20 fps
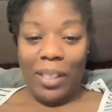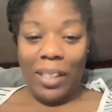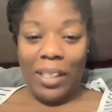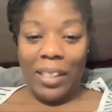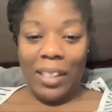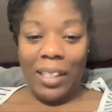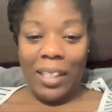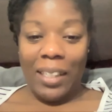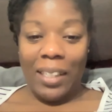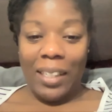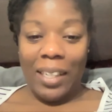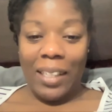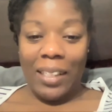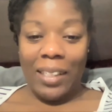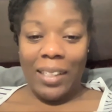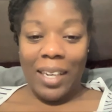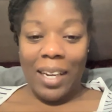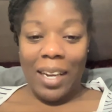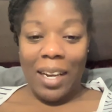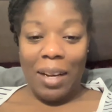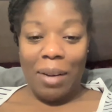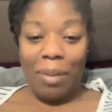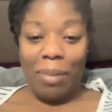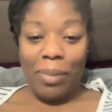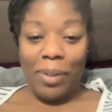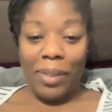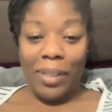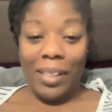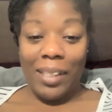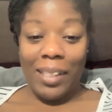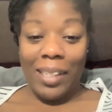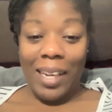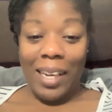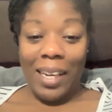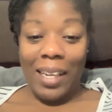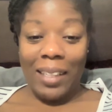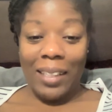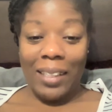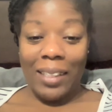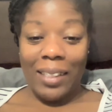and then at times it's
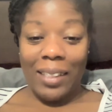not.